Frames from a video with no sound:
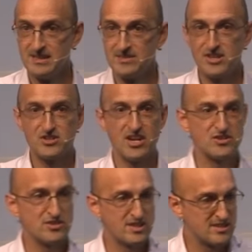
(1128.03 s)
They
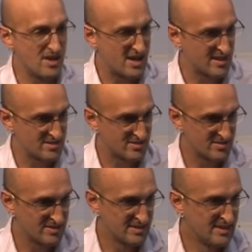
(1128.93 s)
changed the diet.
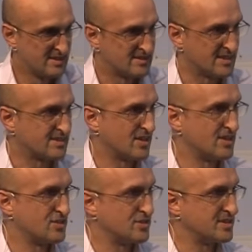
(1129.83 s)
They
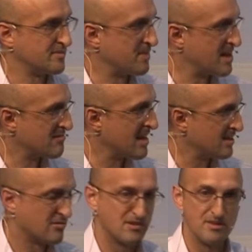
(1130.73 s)
started using better
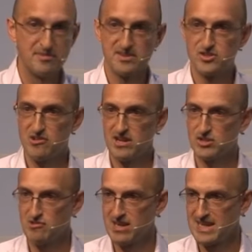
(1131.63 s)
algorithms to track
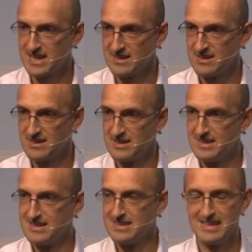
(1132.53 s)
training,
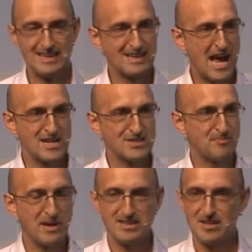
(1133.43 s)

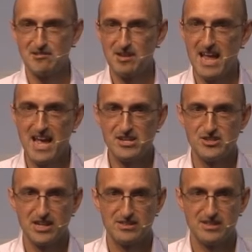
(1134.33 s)
antibacterial hand
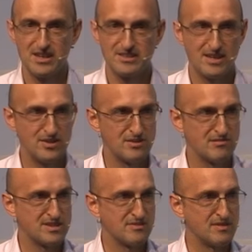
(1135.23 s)
gel to cut down on the
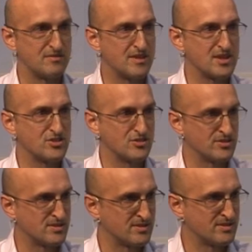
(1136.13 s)
risk of
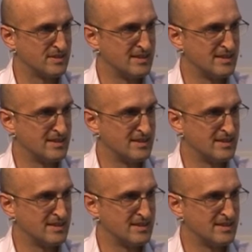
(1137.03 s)
infections.